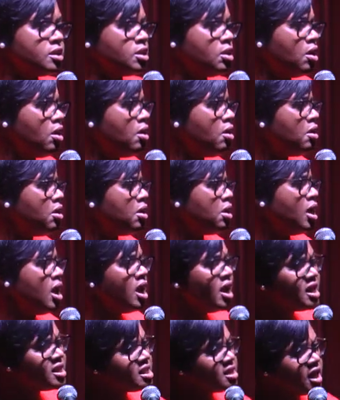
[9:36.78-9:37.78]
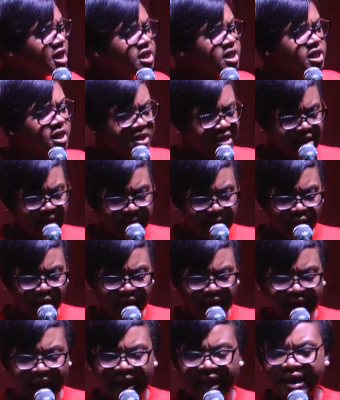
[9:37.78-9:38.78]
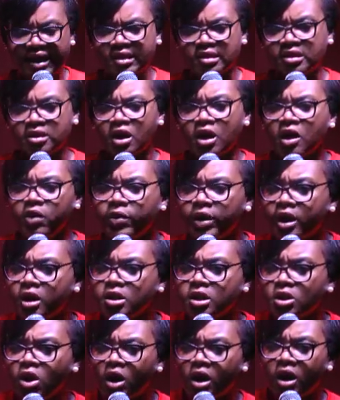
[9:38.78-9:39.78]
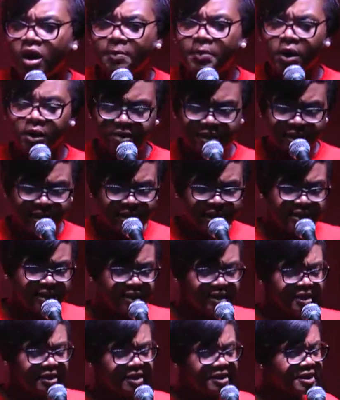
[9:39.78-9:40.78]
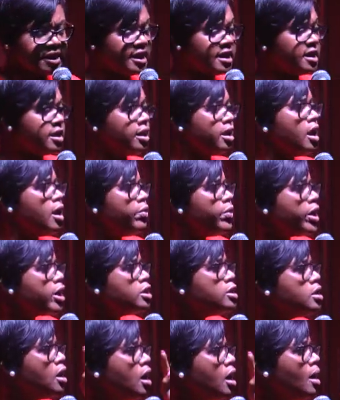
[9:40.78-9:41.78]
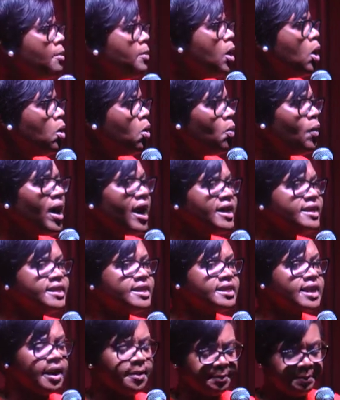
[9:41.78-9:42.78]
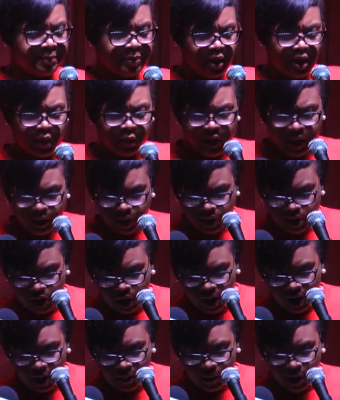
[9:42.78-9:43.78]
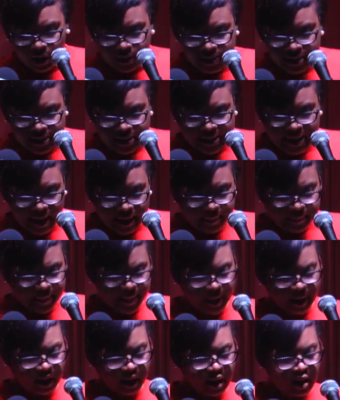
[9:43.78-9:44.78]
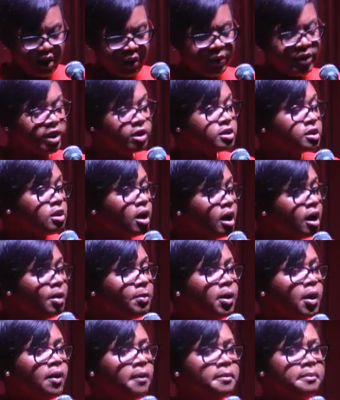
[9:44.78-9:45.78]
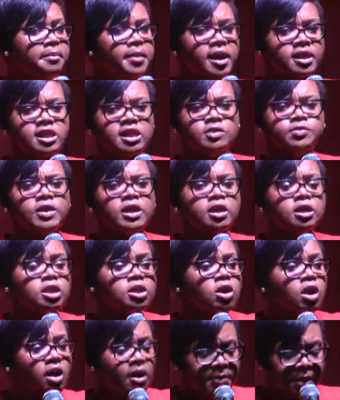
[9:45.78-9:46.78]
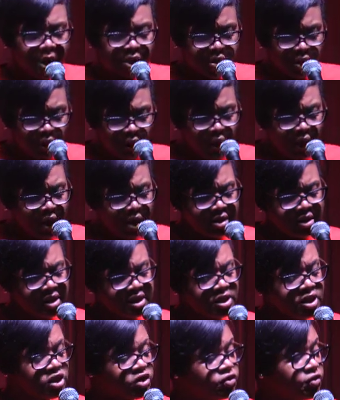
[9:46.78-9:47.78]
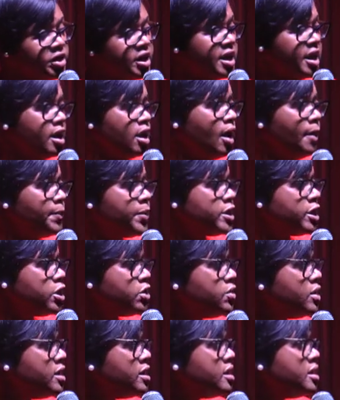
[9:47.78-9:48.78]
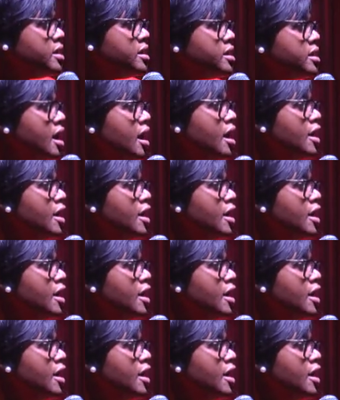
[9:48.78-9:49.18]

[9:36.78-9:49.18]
to all. It's not just about GATE. We could talk about CCC. We could talk about YTEPP. We could talk about yapa. We could talk about Must. We can talk about all these training opportunities